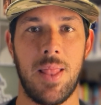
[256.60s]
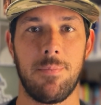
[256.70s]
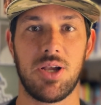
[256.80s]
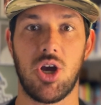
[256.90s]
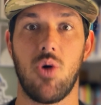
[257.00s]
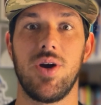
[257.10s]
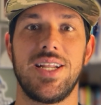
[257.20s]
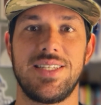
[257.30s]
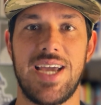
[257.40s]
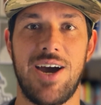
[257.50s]
But go in
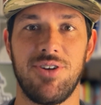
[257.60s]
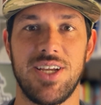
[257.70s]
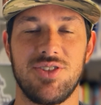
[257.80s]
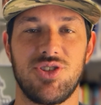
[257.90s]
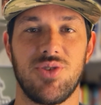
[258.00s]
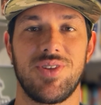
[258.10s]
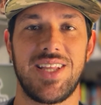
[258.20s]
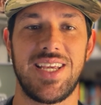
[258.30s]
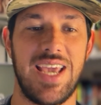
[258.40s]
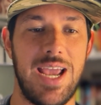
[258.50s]
and down it so that
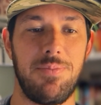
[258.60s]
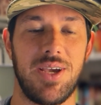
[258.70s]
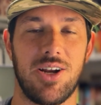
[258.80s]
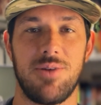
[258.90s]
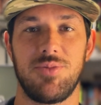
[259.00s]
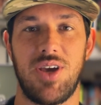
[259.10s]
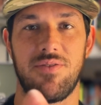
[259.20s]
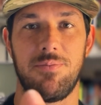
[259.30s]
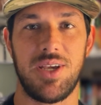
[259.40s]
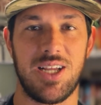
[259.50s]
they can't pick it up. You have
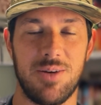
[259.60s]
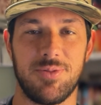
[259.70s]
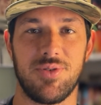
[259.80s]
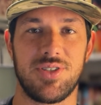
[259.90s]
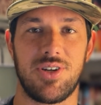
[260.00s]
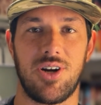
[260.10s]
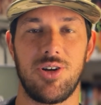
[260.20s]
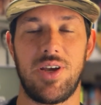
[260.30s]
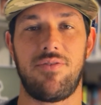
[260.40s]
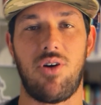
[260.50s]
them picking up the return.
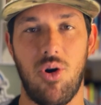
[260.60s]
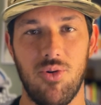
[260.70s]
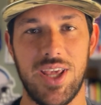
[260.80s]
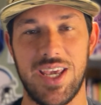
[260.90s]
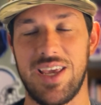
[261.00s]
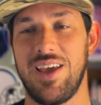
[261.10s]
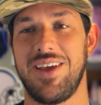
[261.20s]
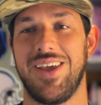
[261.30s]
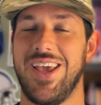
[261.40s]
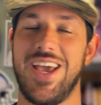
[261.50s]
You have holding.
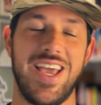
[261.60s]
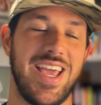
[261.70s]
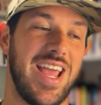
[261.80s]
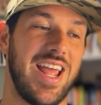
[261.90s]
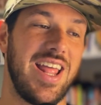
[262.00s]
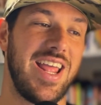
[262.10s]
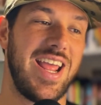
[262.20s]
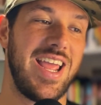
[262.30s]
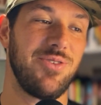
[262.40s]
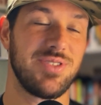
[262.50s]

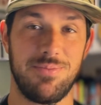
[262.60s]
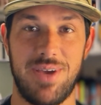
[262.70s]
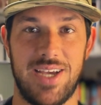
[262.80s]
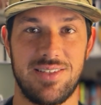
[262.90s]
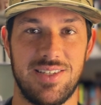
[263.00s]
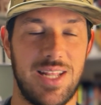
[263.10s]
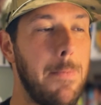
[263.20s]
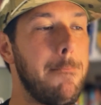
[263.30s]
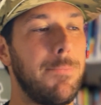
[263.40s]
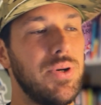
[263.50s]
It was a mess. And they
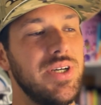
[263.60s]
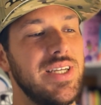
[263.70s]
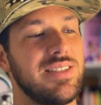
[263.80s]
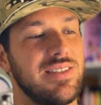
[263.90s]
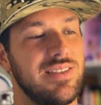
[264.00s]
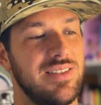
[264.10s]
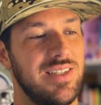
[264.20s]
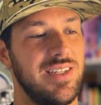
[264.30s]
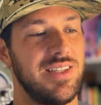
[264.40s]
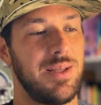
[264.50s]
put
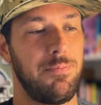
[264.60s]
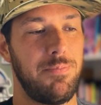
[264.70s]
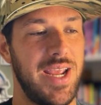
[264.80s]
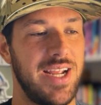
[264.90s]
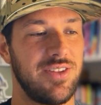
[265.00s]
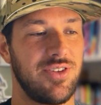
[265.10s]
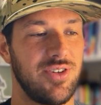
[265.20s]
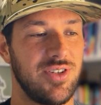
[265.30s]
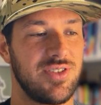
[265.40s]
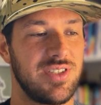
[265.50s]
the
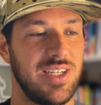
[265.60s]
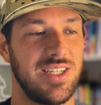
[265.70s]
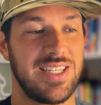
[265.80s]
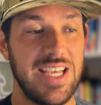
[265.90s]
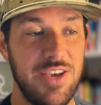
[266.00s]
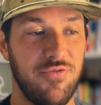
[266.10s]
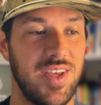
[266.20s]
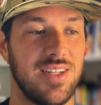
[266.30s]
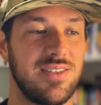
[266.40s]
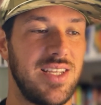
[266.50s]
Panthers'
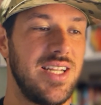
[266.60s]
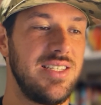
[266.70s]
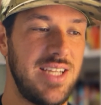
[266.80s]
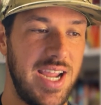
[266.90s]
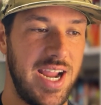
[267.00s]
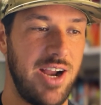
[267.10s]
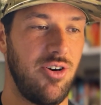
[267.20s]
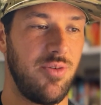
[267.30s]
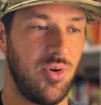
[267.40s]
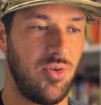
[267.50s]
defense in
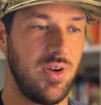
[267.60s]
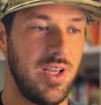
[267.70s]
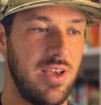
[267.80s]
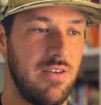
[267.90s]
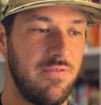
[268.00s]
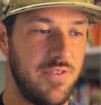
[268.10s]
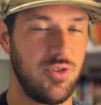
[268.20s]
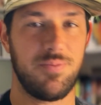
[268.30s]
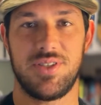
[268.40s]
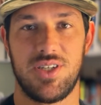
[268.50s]
terrible
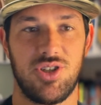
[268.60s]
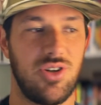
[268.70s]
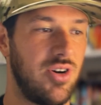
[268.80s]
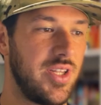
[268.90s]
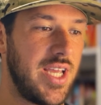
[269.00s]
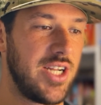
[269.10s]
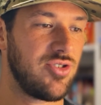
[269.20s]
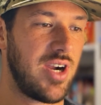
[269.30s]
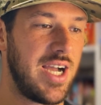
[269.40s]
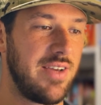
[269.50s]
field position on that
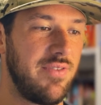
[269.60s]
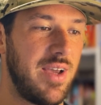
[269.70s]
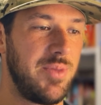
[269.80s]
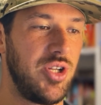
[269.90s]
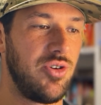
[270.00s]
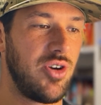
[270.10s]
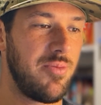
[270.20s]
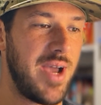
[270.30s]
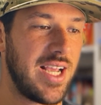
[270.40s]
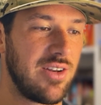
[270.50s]
drive. I mean, you go
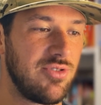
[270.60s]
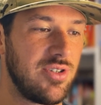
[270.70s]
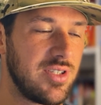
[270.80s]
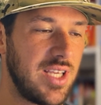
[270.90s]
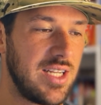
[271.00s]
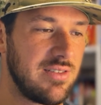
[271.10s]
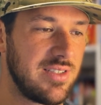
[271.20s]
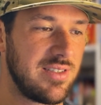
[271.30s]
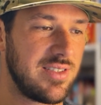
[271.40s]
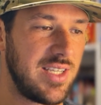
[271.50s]
back and look and
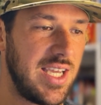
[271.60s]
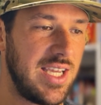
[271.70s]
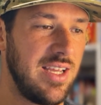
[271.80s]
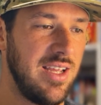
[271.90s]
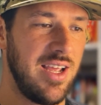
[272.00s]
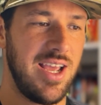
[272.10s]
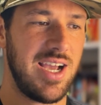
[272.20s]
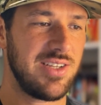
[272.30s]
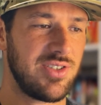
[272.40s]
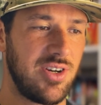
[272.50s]
let's see.
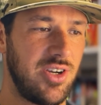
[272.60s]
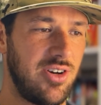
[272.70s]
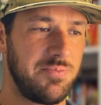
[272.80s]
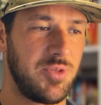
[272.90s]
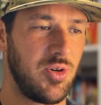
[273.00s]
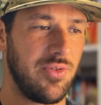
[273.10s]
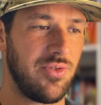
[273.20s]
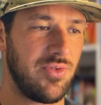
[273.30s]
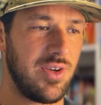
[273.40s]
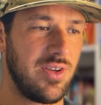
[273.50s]
Sorry, y'all. I'm going
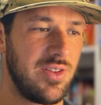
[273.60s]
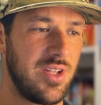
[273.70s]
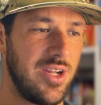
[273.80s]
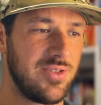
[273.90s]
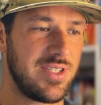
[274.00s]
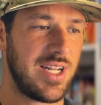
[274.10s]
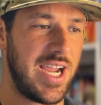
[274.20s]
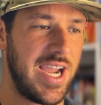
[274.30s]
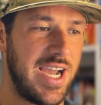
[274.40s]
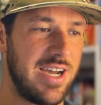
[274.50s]
through the notes that I
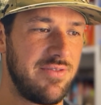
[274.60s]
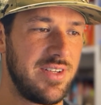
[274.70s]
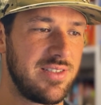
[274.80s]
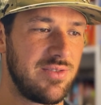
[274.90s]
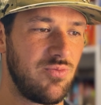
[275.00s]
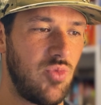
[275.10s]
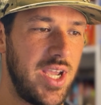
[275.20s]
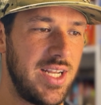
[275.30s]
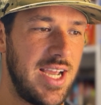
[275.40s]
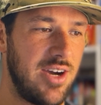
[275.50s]
have. And it's
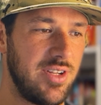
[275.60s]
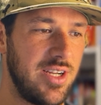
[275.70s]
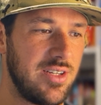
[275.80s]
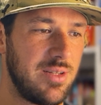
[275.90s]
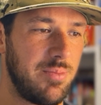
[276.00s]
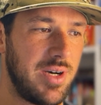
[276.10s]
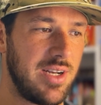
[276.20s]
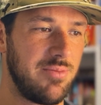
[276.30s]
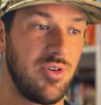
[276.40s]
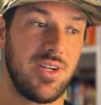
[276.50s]
way down here at the
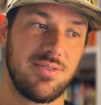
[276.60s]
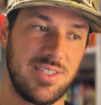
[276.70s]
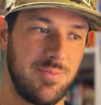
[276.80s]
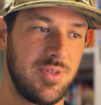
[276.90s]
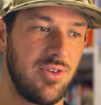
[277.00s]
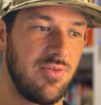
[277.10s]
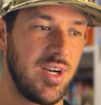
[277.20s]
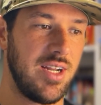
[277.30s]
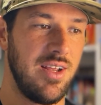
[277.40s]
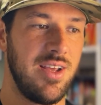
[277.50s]
bottom. I skipped over
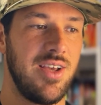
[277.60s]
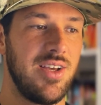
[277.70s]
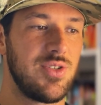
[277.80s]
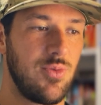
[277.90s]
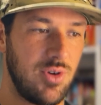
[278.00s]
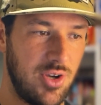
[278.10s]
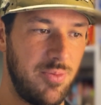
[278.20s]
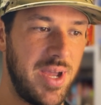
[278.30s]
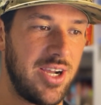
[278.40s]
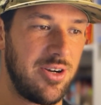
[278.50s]
it. So we'll go
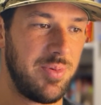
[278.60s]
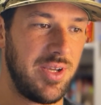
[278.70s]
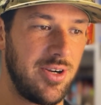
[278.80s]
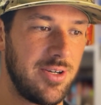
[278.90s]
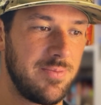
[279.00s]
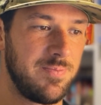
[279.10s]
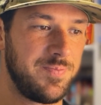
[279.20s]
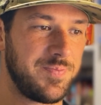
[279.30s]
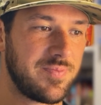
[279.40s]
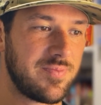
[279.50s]
back up here.
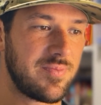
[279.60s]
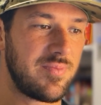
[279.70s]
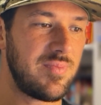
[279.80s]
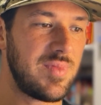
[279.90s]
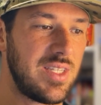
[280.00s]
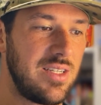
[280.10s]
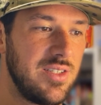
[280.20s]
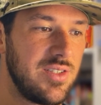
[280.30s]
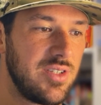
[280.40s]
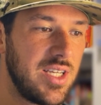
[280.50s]

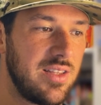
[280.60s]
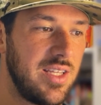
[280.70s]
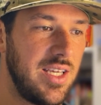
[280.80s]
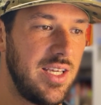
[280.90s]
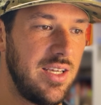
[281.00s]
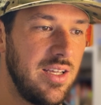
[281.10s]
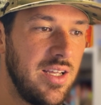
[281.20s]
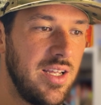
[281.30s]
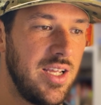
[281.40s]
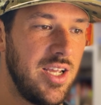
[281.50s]
Let's look at the
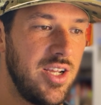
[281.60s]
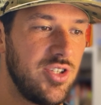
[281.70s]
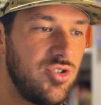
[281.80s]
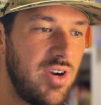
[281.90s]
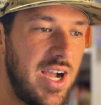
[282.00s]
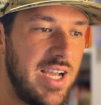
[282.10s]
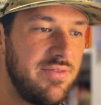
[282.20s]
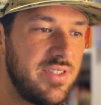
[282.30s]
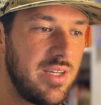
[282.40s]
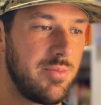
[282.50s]

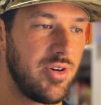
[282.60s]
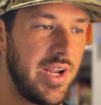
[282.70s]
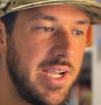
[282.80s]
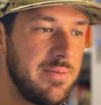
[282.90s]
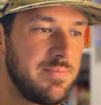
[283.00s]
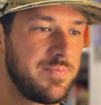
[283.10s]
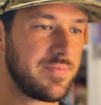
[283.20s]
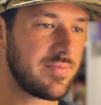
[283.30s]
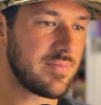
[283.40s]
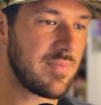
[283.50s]
drive summary.
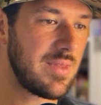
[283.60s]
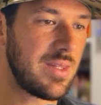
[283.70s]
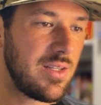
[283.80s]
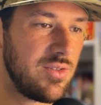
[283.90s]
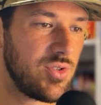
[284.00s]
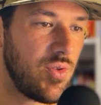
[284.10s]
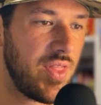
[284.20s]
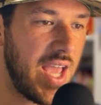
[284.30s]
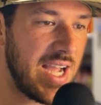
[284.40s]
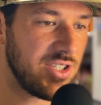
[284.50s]
So
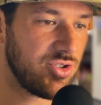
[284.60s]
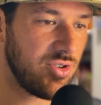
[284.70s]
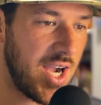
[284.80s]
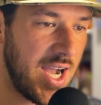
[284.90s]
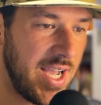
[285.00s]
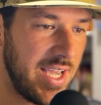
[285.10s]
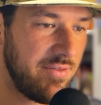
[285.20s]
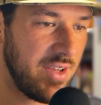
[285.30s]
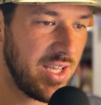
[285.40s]
that drive,